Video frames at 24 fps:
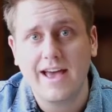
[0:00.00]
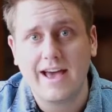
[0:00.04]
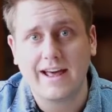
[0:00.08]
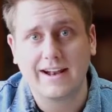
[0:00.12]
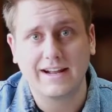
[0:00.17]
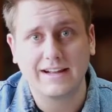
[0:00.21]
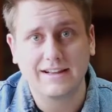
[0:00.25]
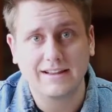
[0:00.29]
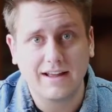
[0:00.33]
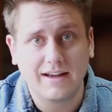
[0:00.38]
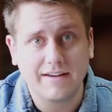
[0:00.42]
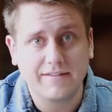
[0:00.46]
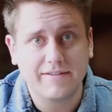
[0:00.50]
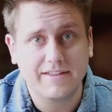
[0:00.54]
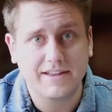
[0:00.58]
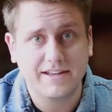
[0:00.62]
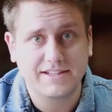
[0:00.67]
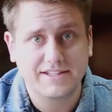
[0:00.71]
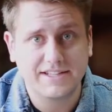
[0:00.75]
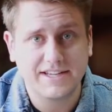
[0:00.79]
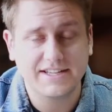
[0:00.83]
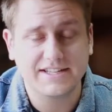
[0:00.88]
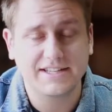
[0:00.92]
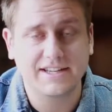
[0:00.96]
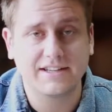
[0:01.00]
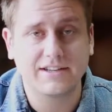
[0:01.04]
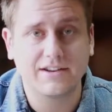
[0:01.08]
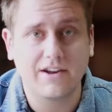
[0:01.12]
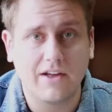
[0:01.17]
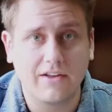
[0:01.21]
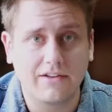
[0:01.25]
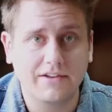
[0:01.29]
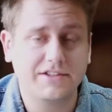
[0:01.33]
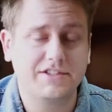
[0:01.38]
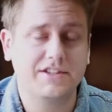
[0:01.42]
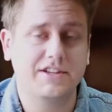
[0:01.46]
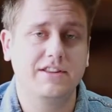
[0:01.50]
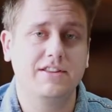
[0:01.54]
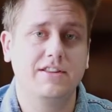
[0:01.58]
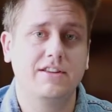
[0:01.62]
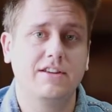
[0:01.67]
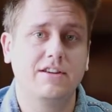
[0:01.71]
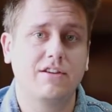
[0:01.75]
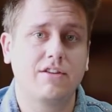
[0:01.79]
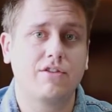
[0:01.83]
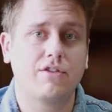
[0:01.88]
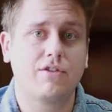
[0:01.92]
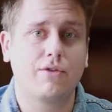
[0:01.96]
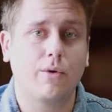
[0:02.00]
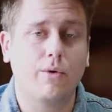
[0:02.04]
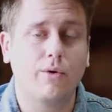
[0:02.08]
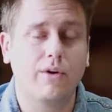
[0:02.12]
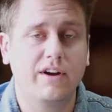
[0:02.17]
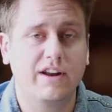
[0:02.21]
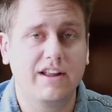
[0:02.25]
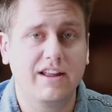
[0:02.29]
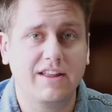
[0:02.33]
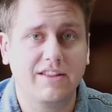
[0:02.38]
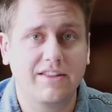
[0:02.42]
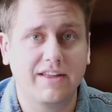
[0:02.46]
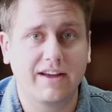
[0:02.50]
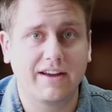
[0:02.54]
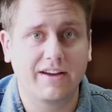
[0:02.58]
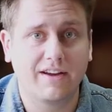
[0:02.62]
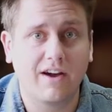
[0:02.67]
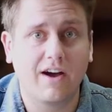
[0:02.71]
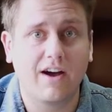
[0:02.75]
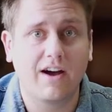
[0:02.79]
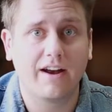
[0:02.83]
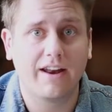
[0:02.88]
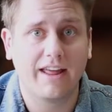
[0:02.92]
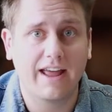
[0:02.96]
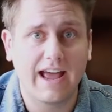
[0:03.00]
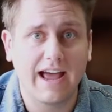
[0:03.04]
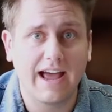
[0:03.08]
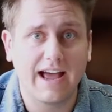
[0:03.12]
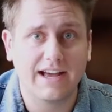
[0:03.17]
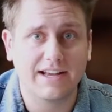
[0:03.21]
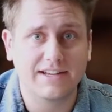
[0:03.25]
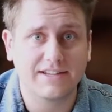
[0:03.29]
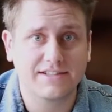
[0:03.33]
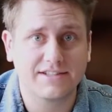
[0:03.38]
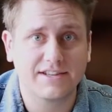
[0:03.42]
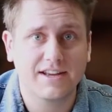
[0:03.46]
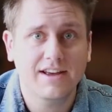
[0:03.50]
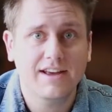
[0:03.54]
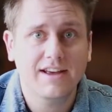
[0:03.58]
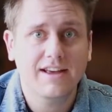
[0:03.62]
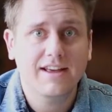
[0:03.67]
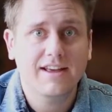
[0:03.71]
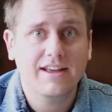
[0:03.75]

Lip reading: And I love this. He's acknowledging the authority that God has.